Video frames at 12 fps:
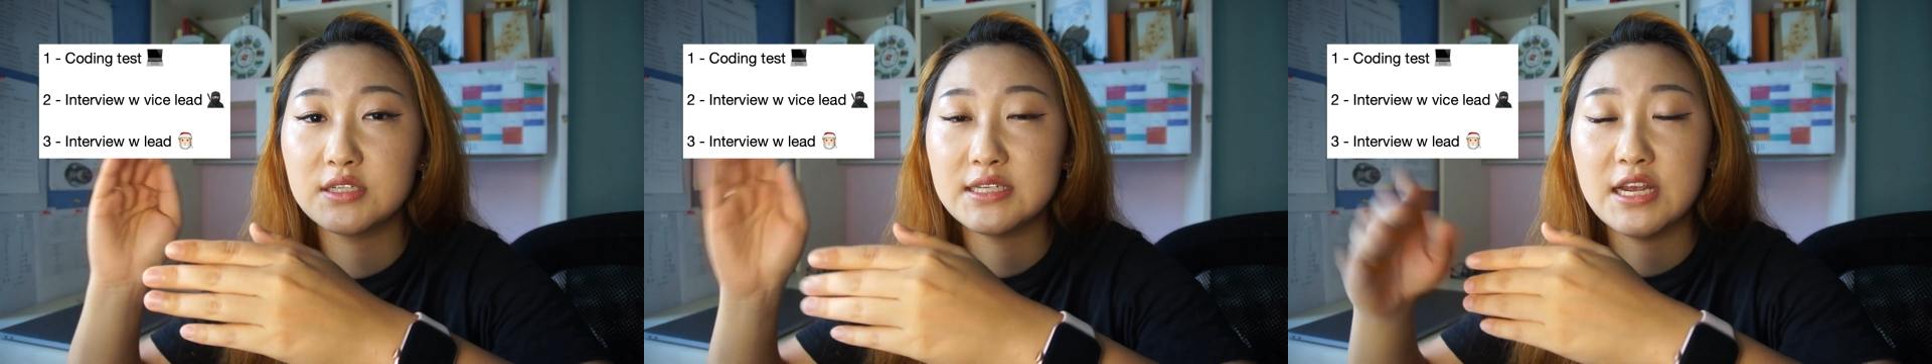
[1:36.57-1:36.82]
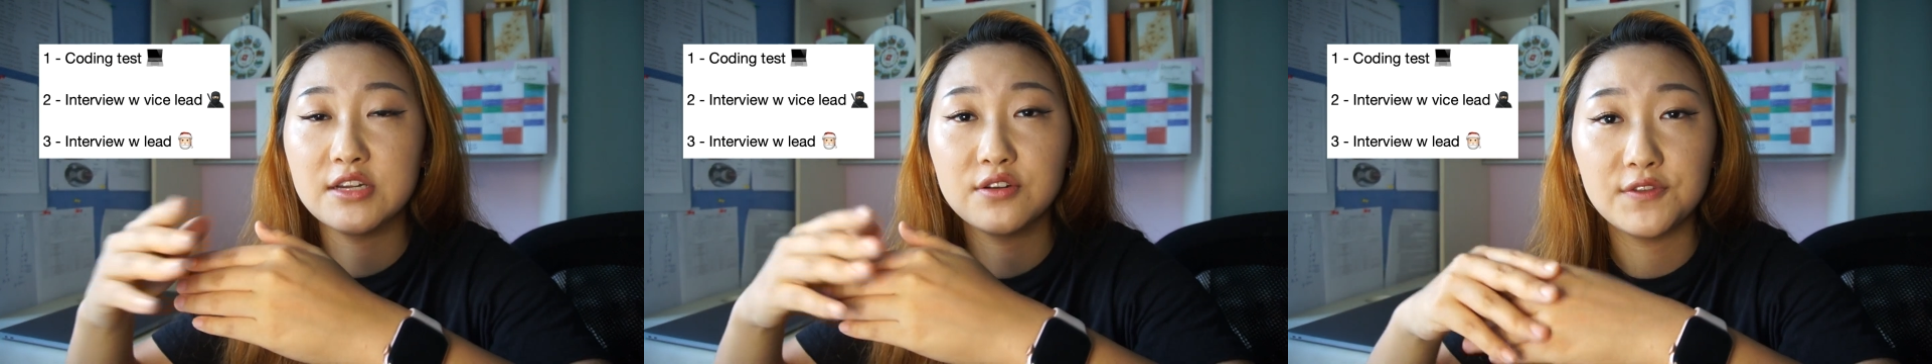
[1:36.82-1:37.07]

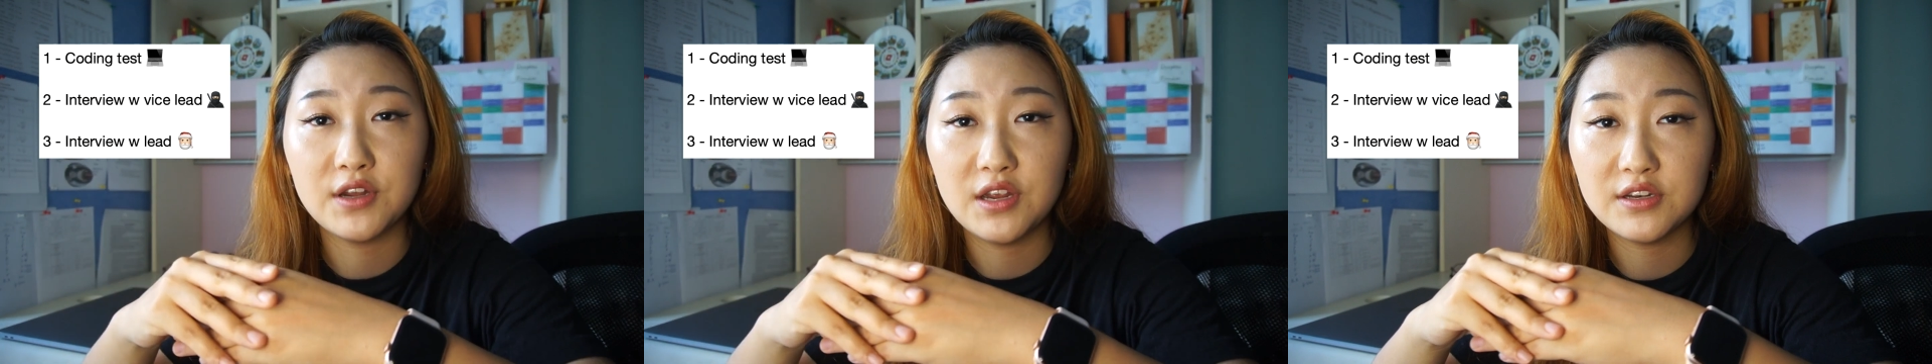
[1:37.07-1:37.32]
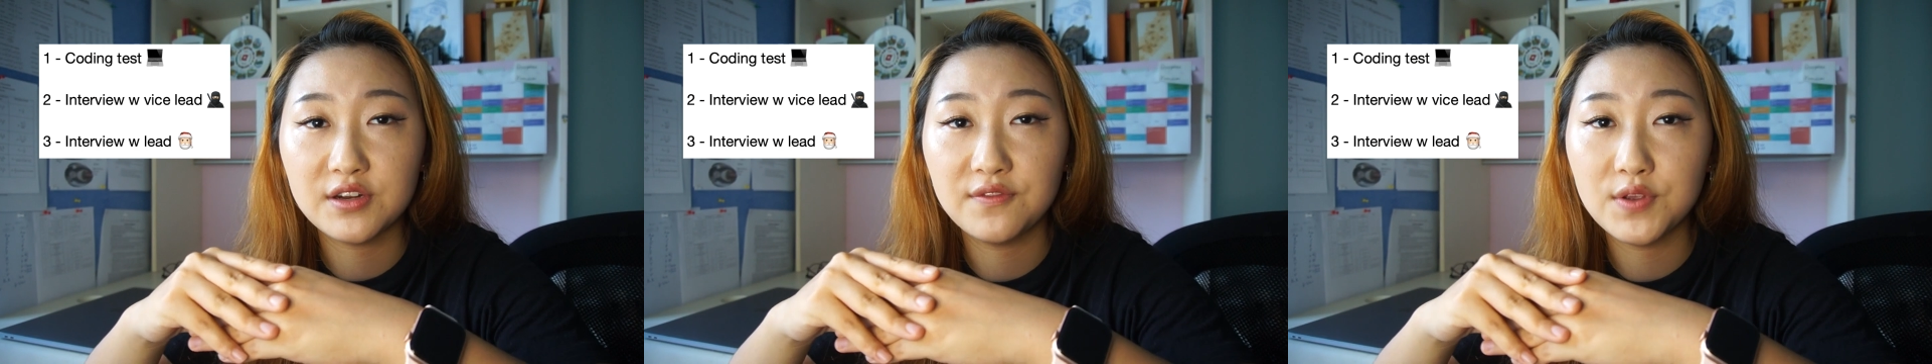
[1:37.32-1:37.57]
stage of the
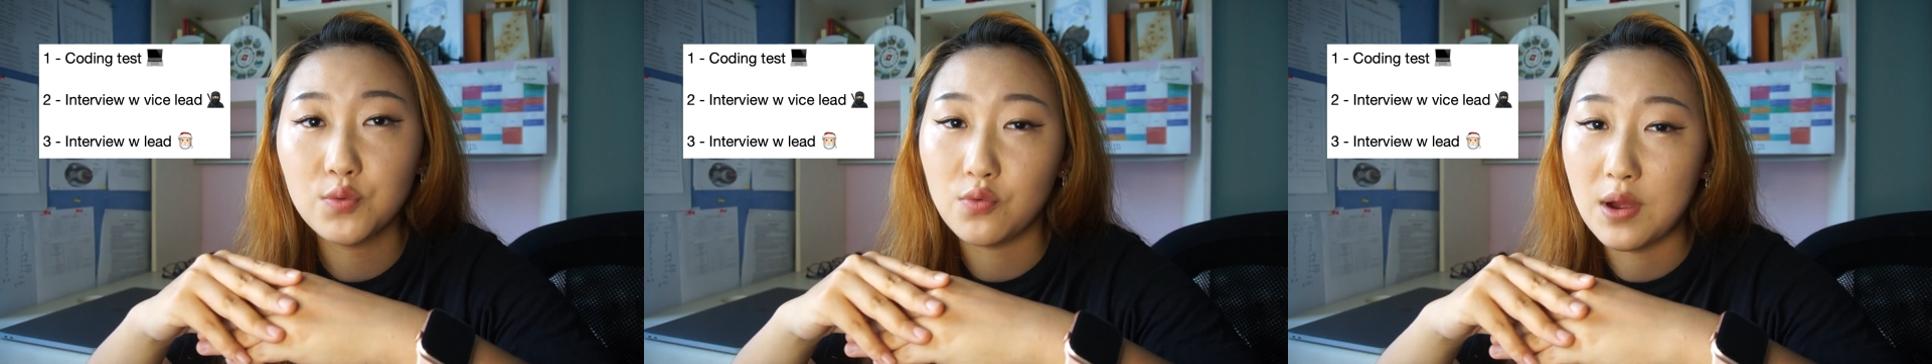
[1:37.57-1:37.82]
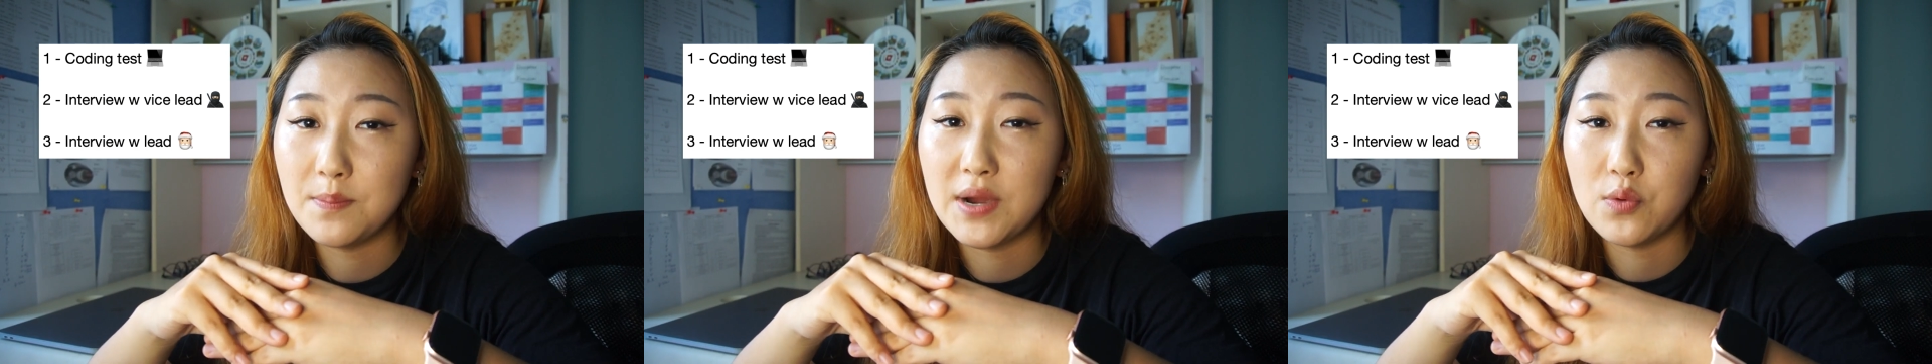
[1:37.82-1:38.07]
interview
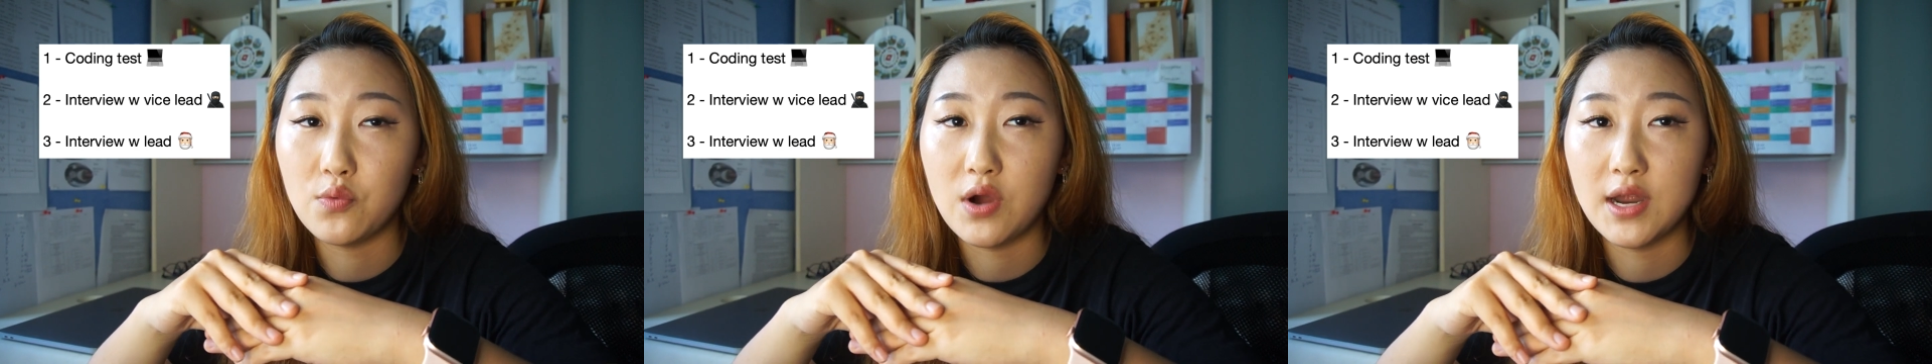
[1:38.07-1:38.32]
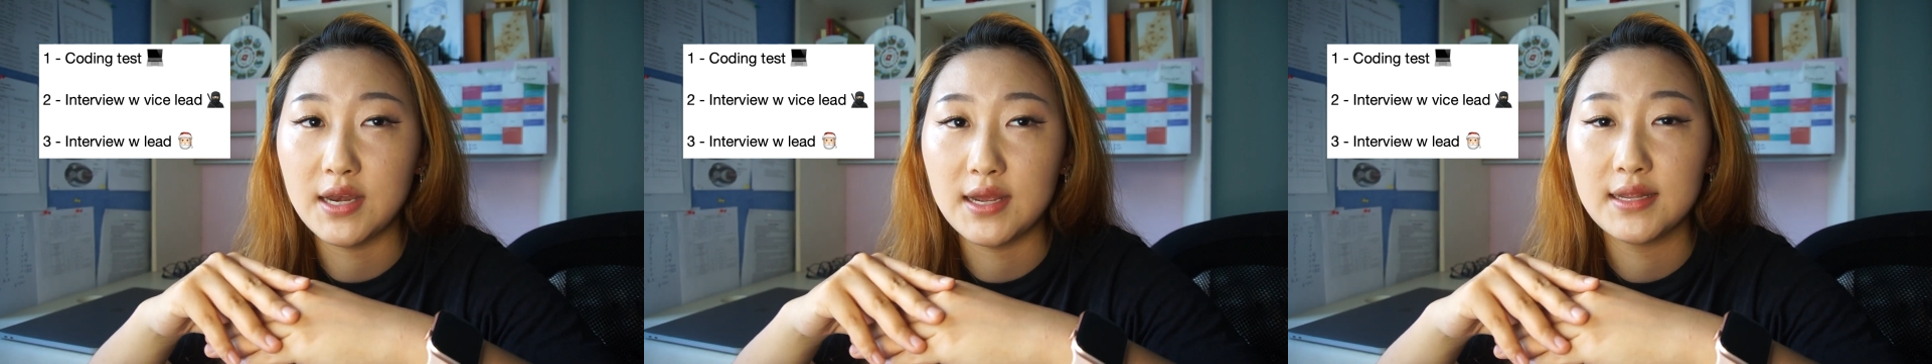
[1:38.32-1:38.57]
one by one.